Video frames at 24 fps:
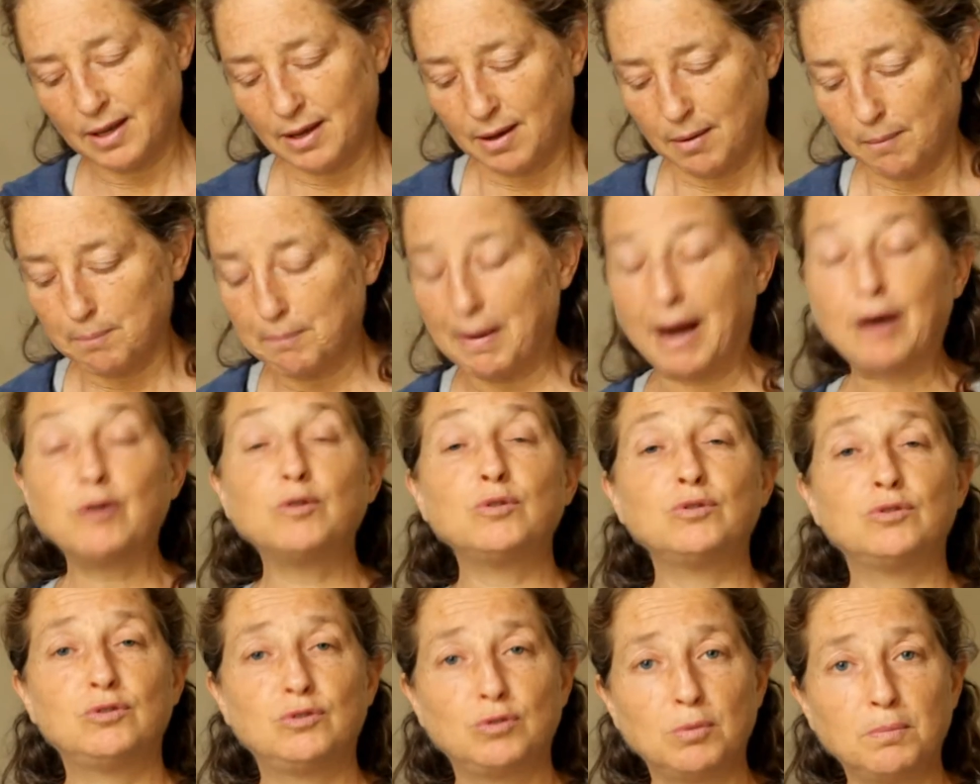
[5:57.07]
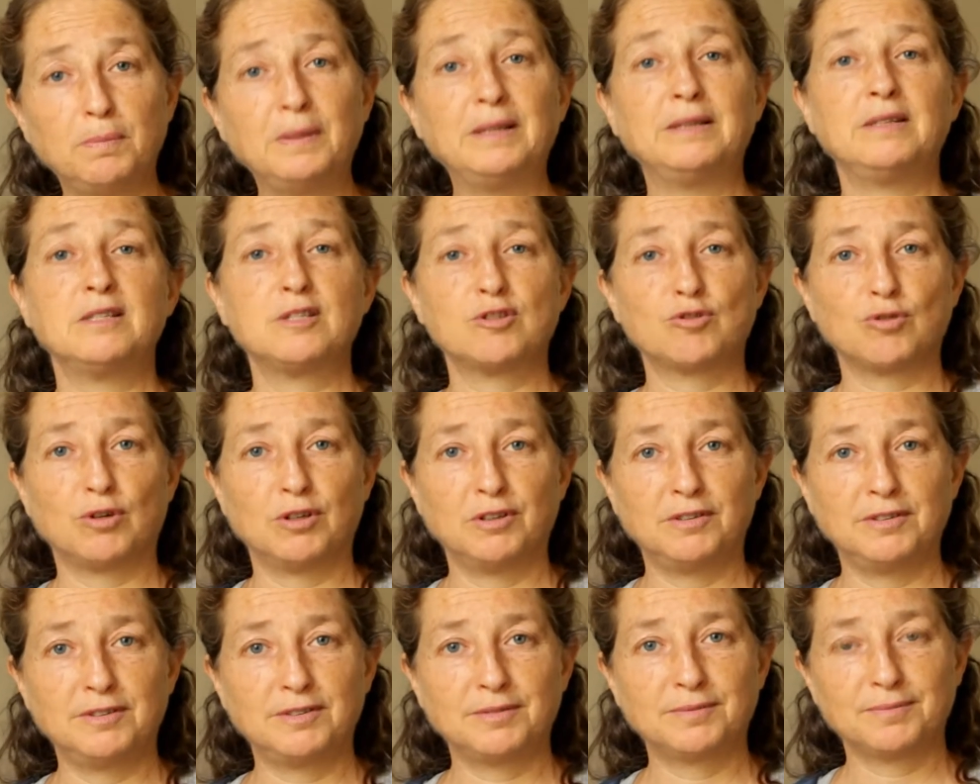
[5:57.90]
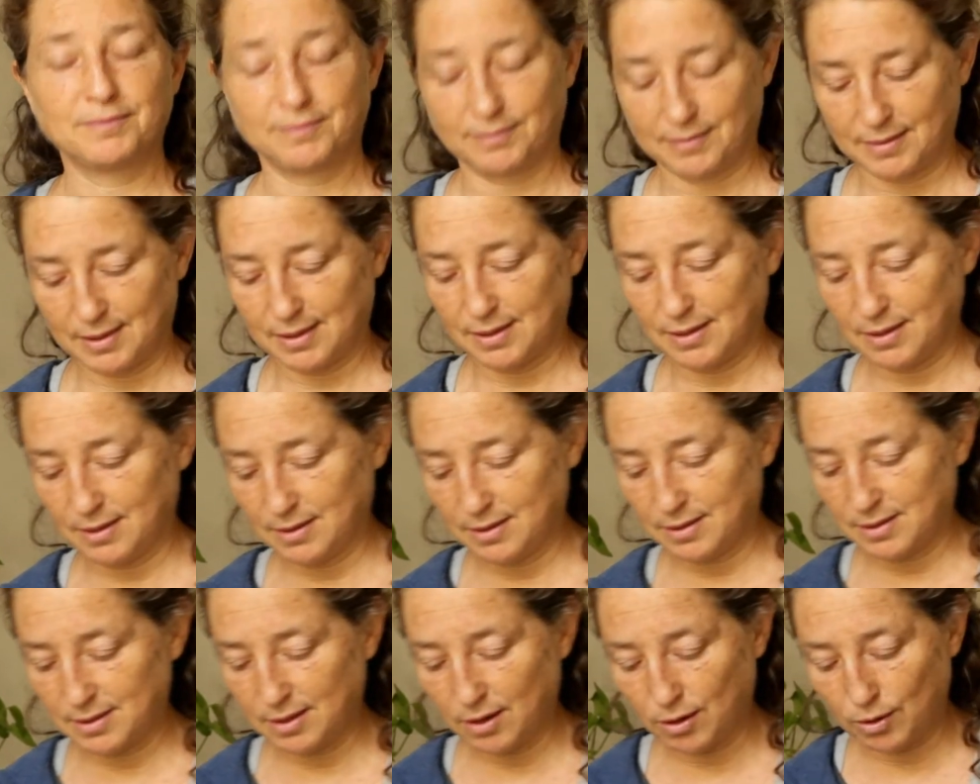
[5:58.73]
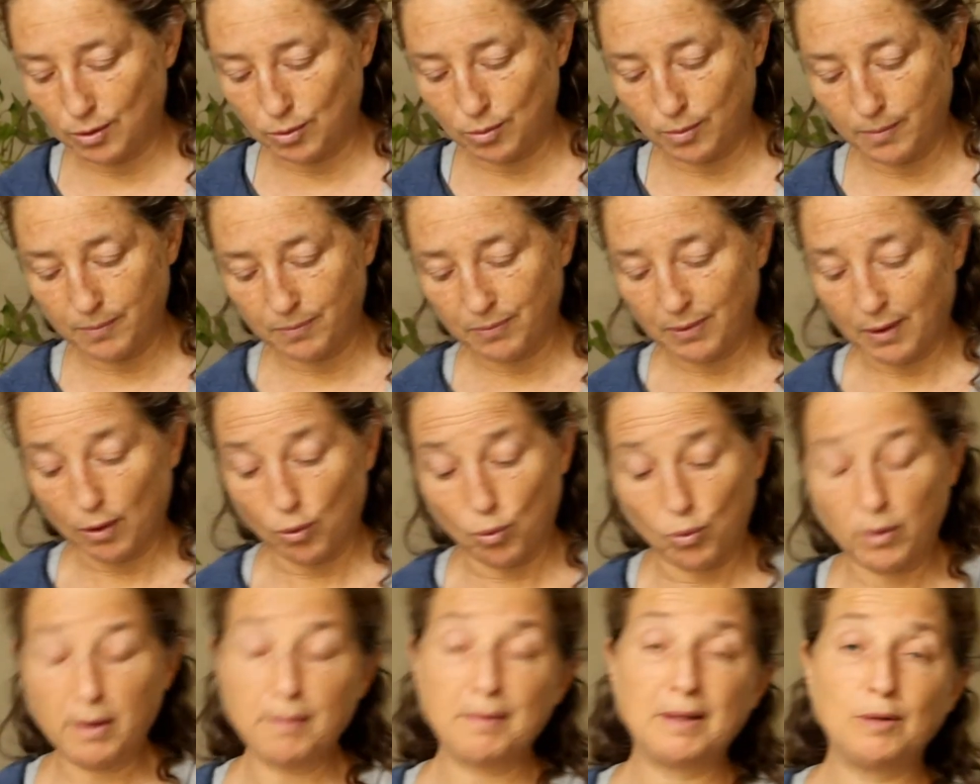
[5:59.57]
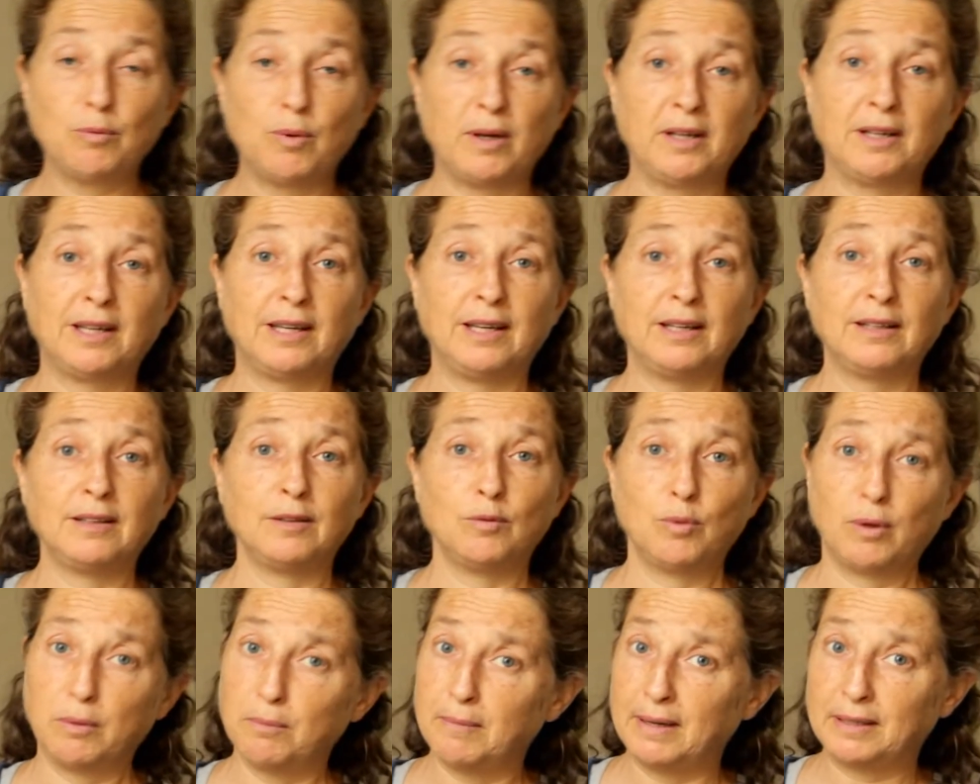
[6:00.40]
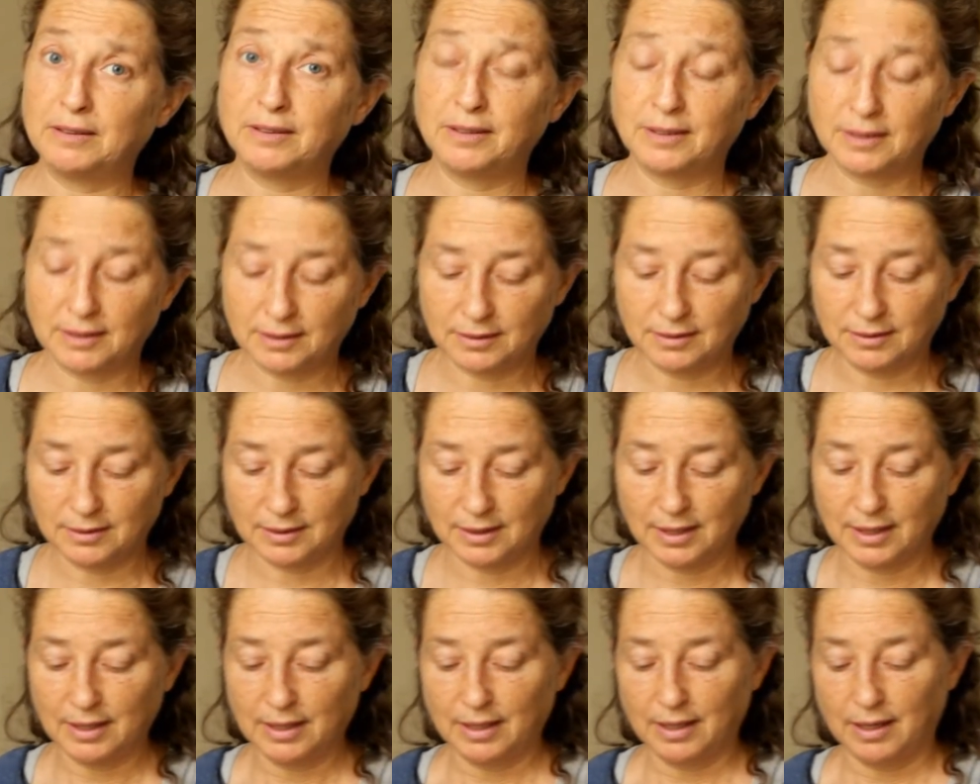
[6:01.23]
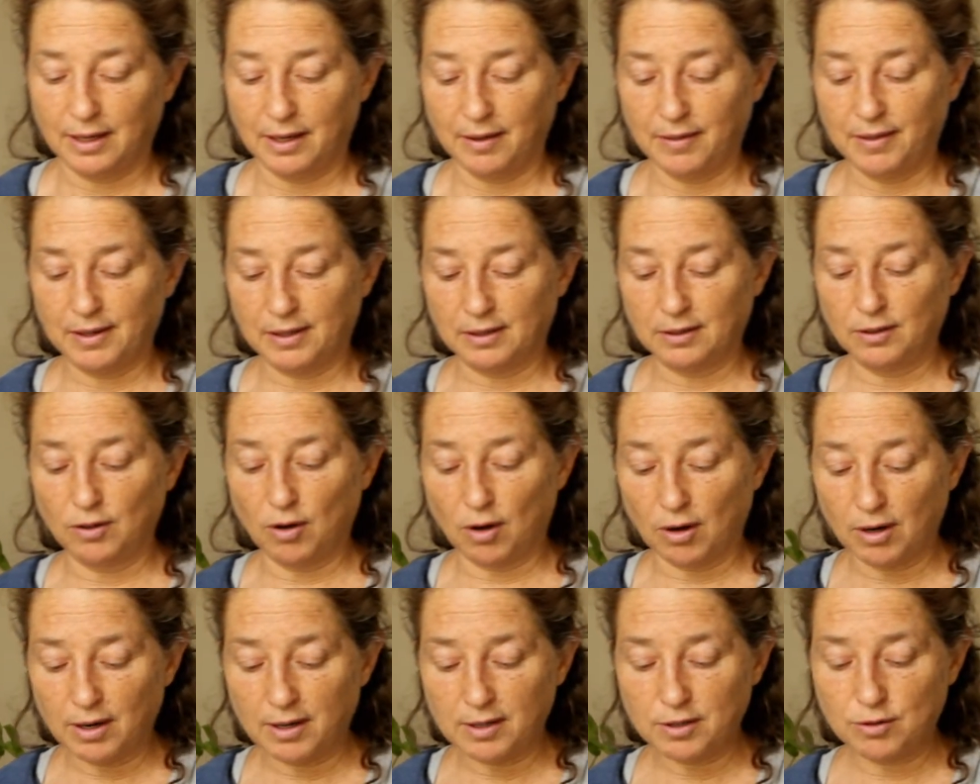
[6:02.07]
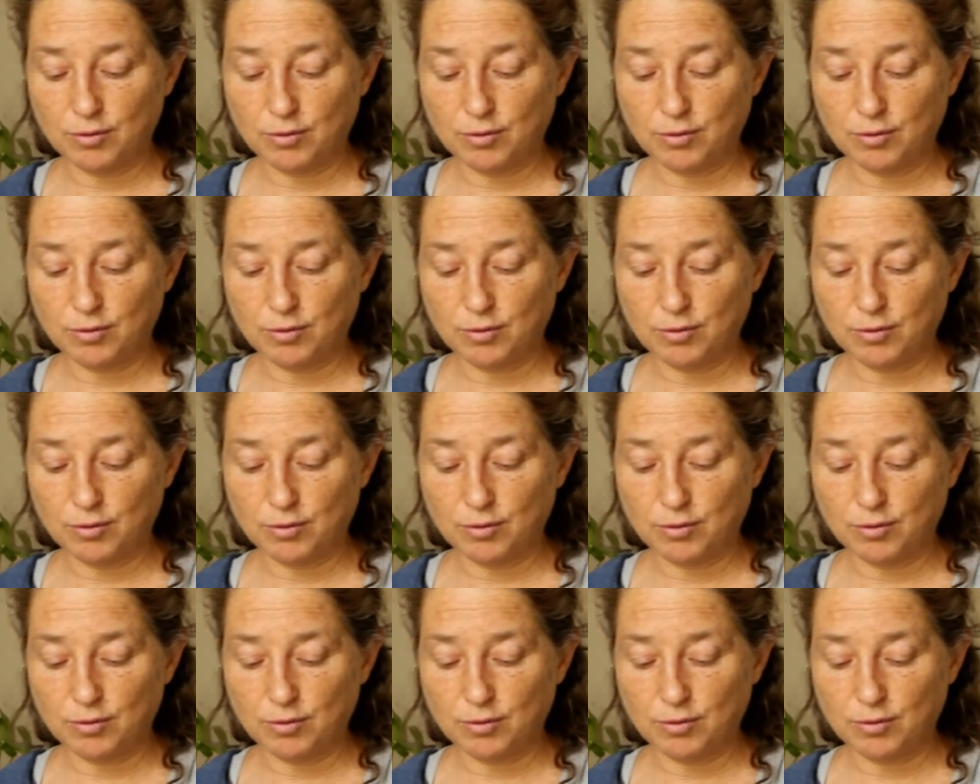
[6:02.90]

bound to be destroyed. So women were killed, were murdered, their knowledge